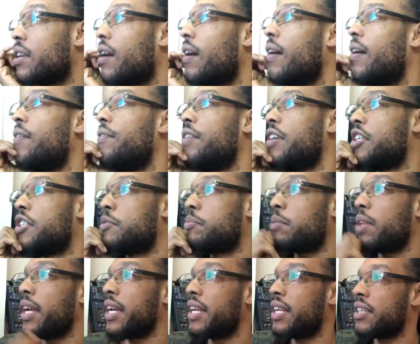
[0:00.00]
of
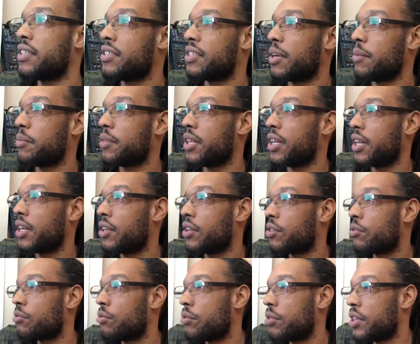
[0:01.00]
explaining something
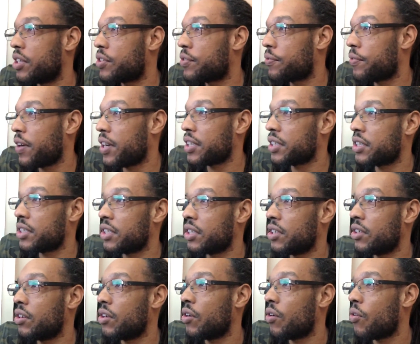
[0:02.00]
through its
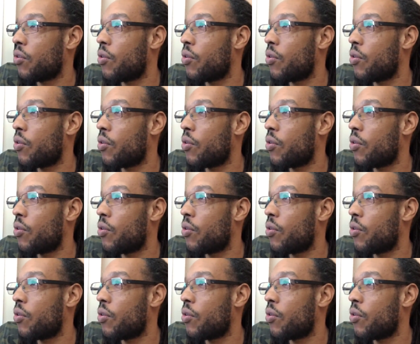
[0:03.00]
function